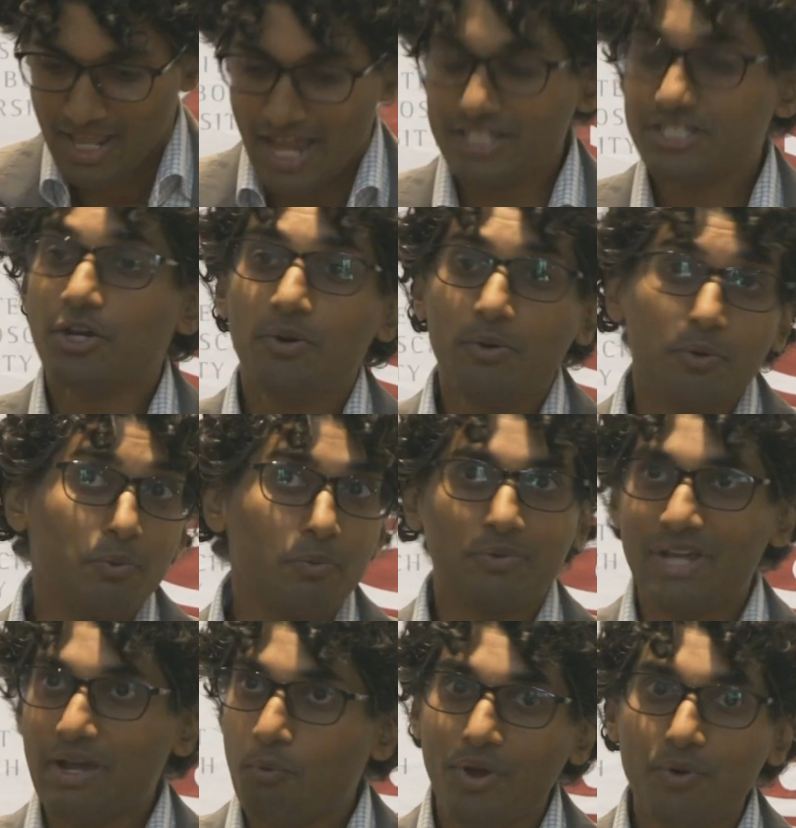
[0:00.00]
And so
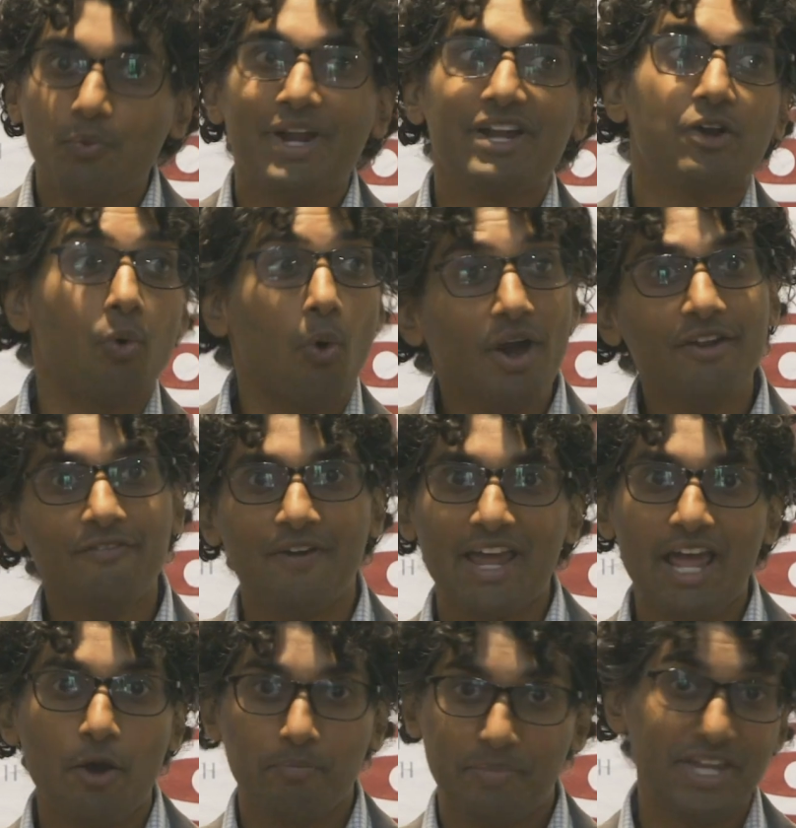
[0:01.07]
one way to
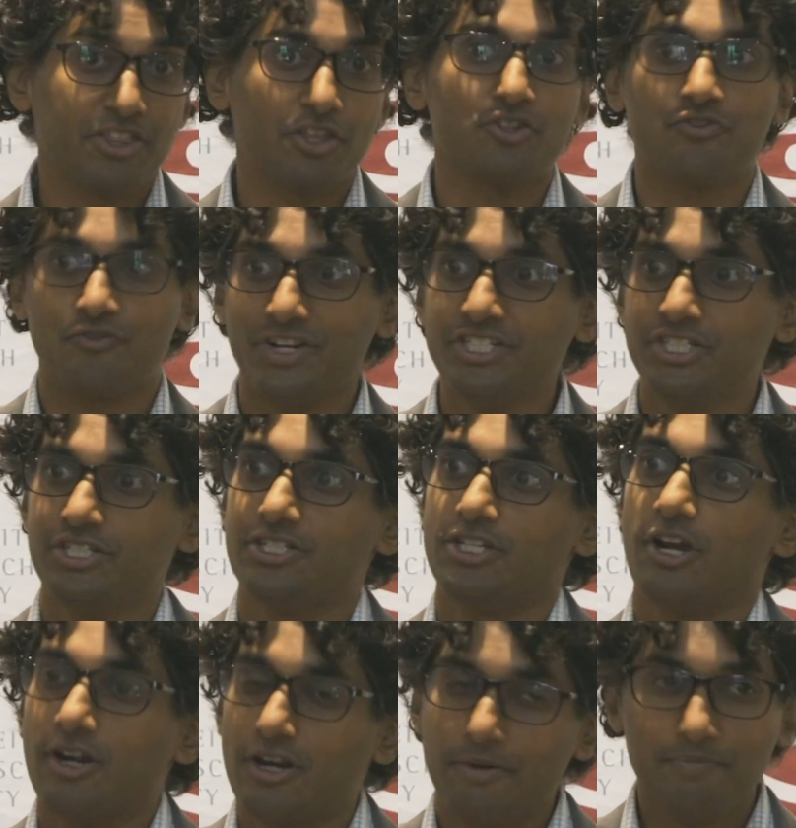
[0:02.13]
quantify how big those frictions
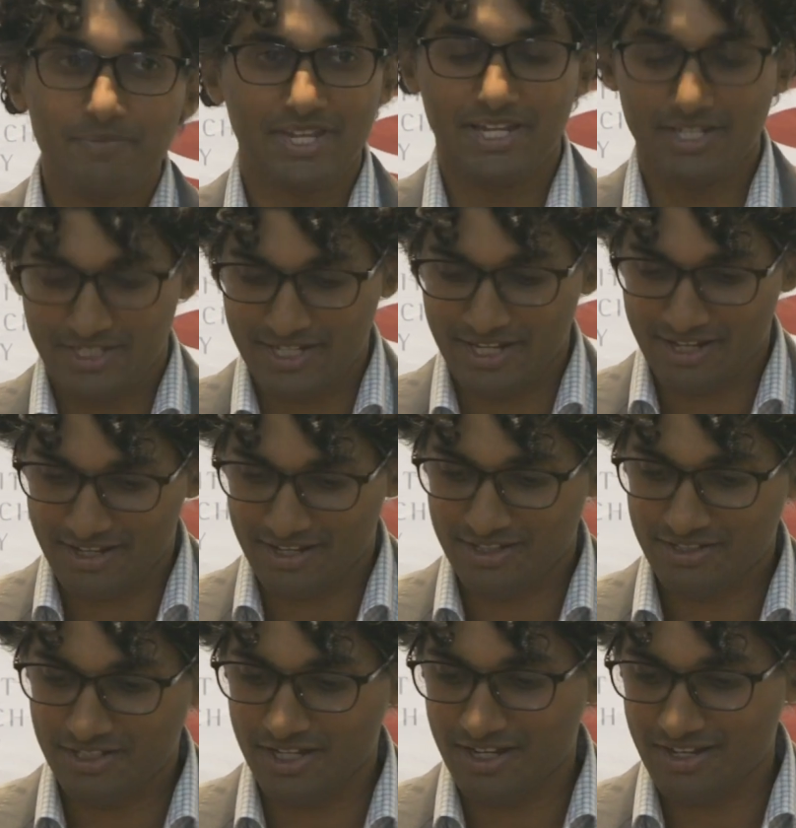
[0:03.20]
are is
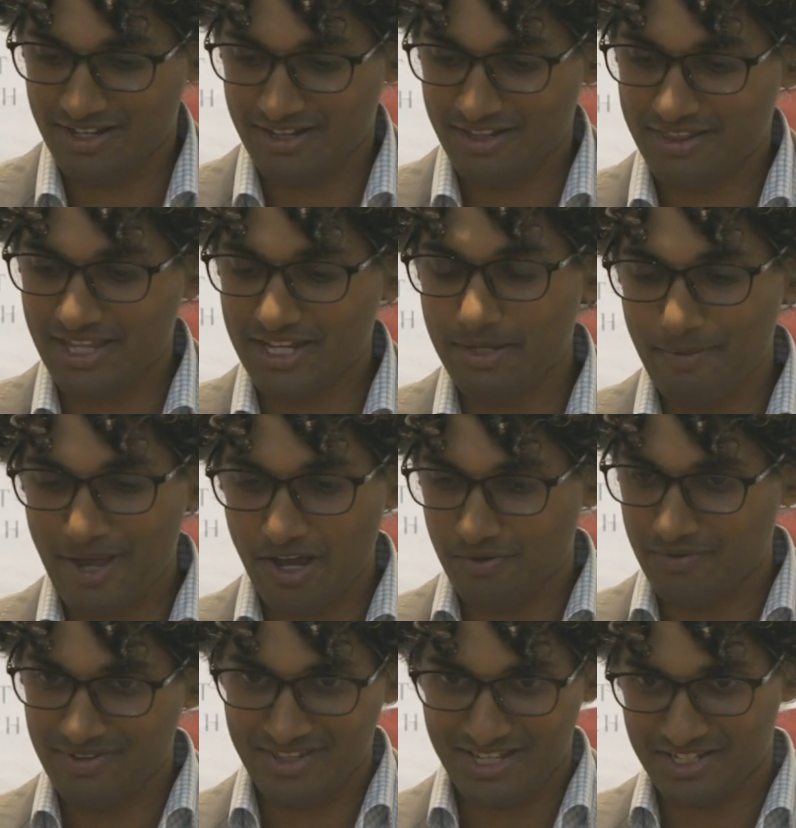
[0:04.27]
to think
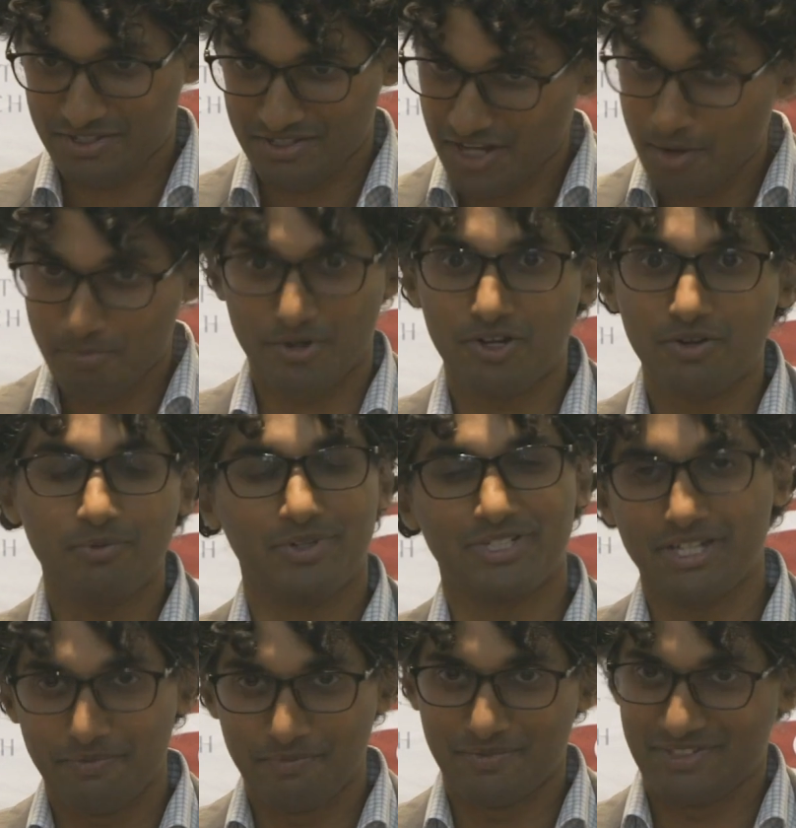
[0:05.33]
about this number,
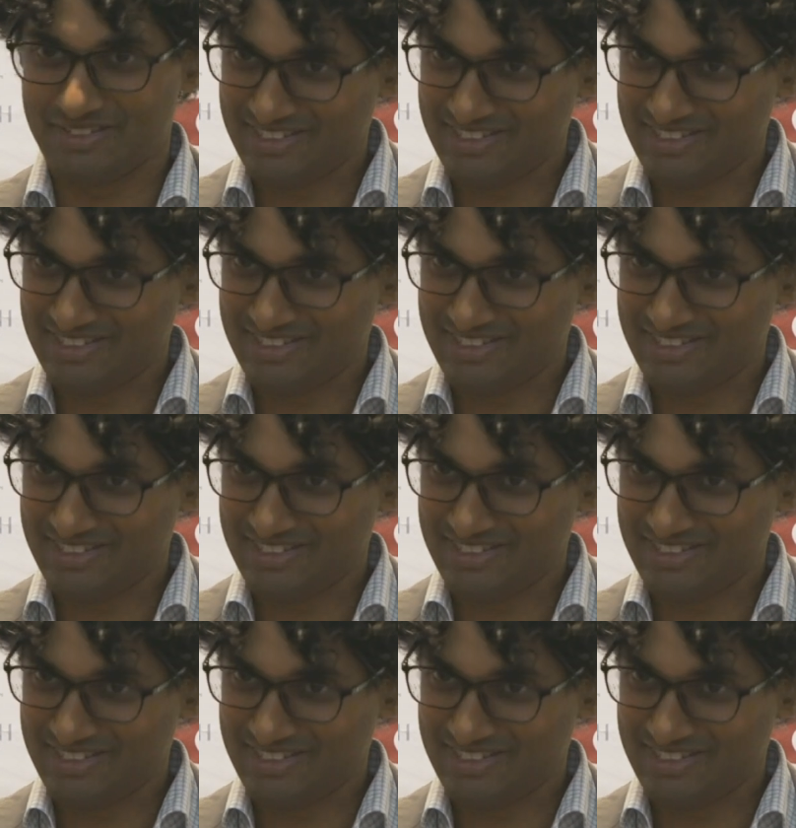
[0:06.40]
which is